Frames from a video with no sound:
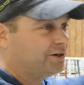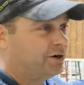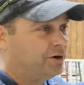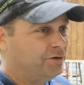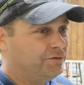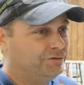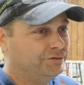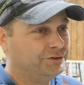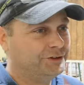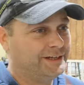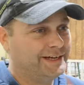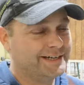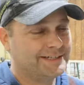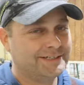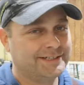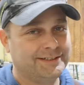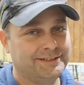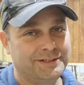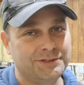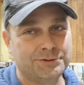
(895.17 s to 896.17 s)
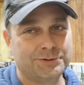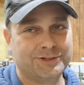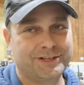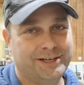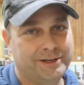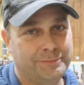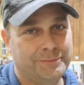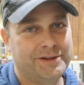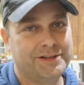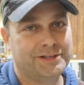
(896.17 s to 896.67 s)
And hopefully, I said this was
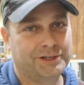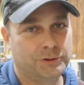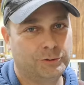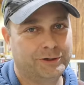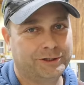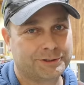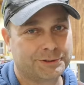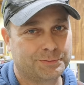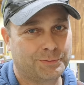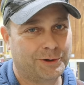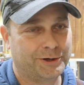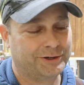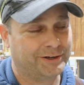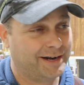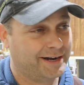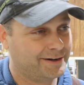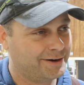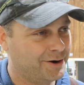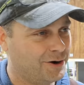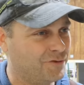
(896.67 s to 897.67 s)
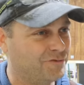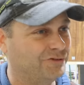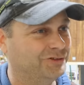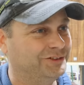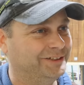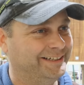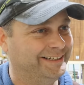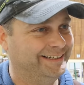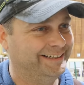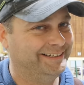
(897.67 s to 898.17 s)
going to be the quickest part, and
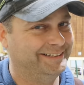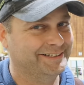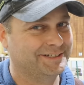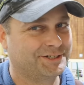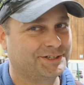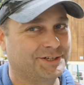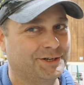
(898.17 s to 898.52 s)
hopefully it is.